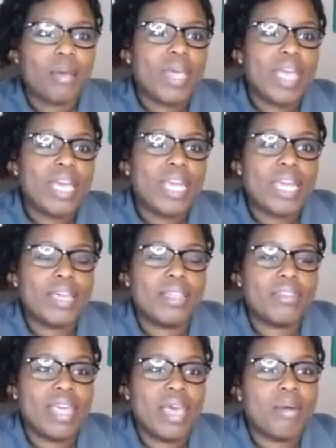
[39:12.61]
pay
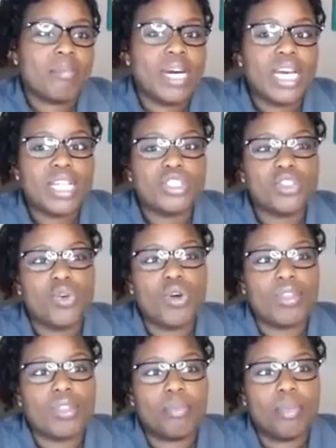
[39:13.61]
it that much, or
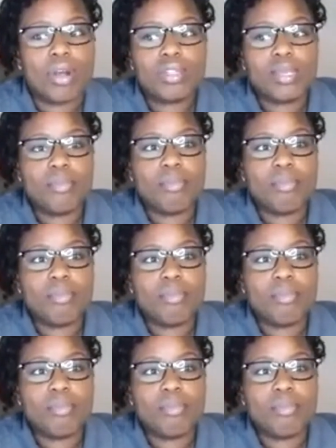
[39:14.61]
the person